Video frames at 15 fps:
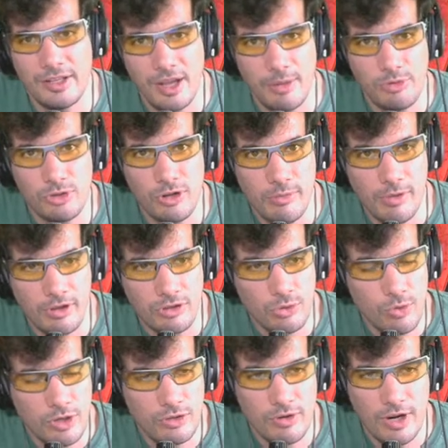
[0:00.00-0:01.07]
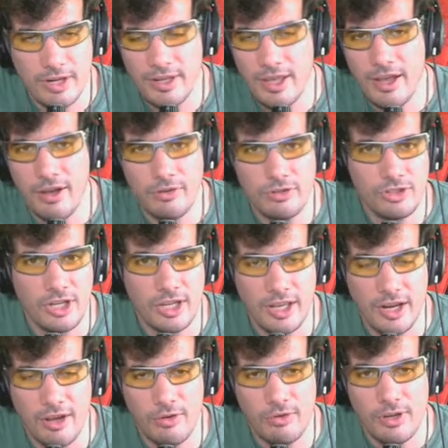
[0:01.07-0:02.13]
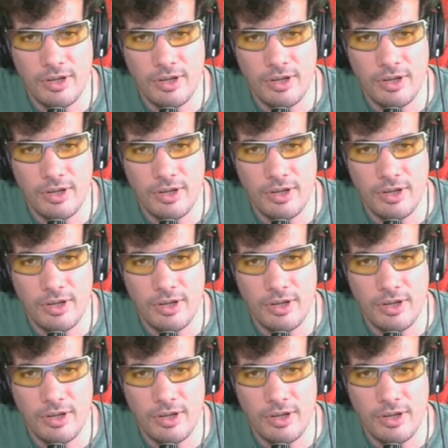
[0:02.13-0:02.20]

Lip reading: I'm streaming on Twitch right now. Check it out.